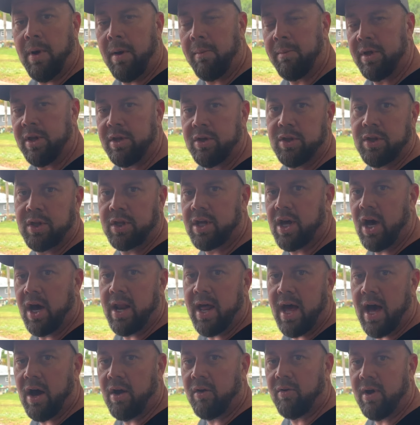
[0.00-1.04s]
I'm going to do the
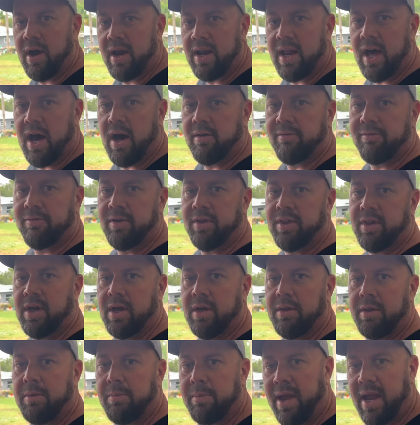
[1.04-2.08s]
cutout right now for
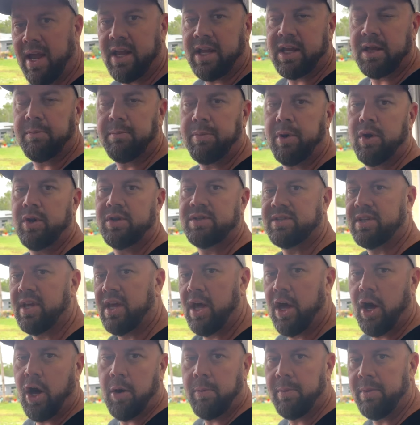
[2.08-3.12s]
the main components, the
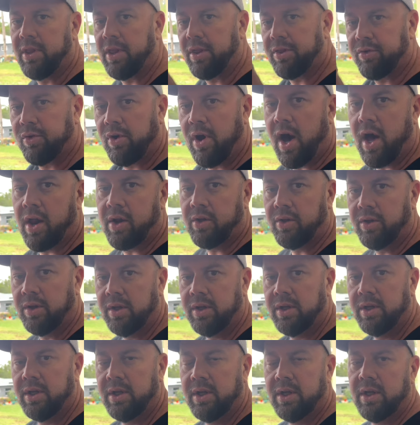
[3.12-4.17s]
helm and the throttle
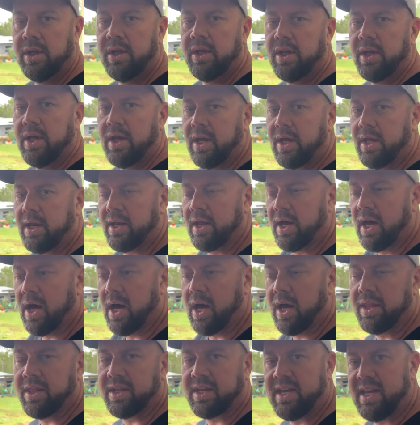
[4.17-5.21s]
and
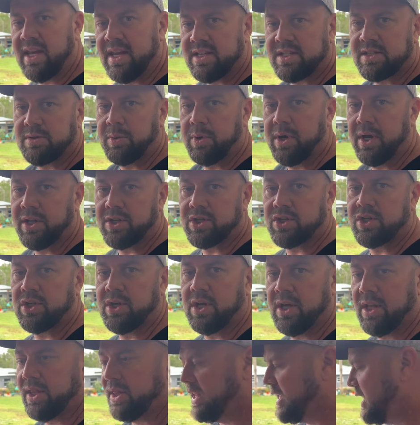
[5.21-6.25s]
the key switch,
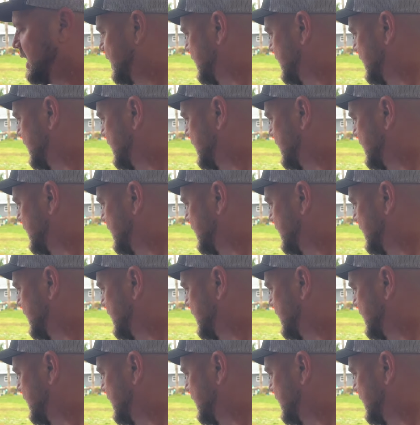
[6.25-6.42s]
and then